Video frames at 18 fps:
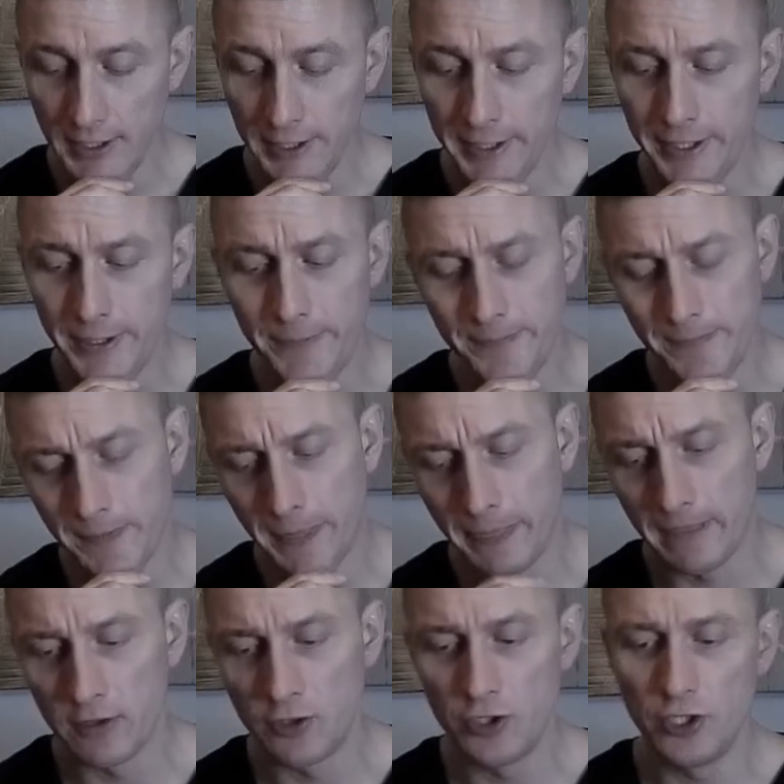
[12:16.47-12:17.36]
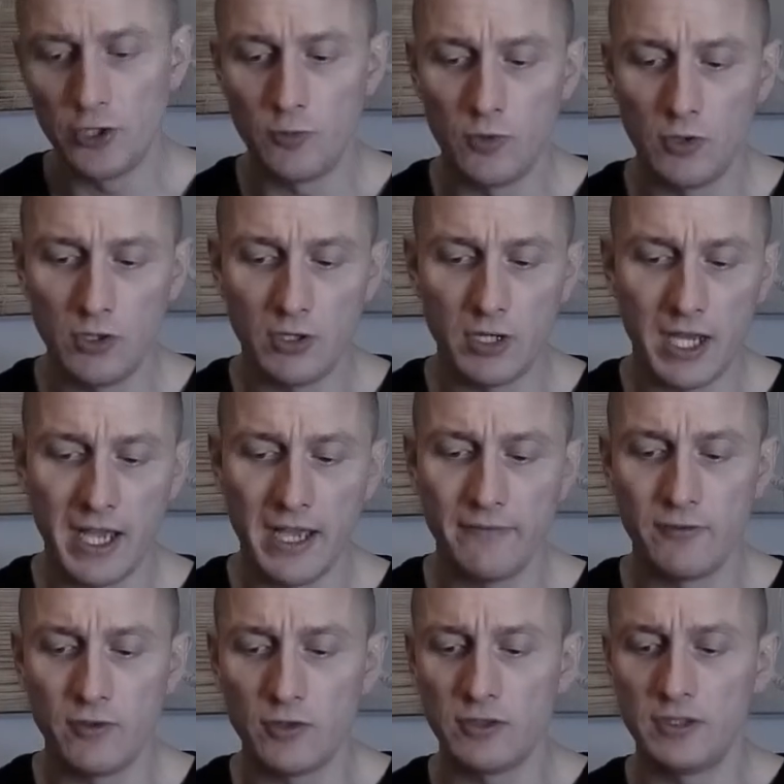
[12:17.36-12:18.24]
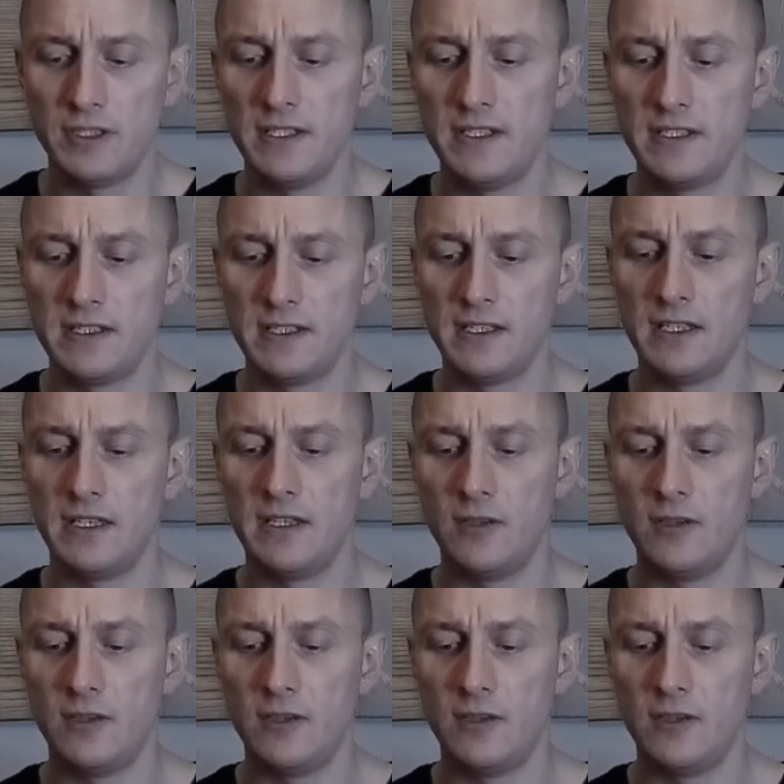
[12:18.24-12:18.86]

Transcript: Do you know what? I've got this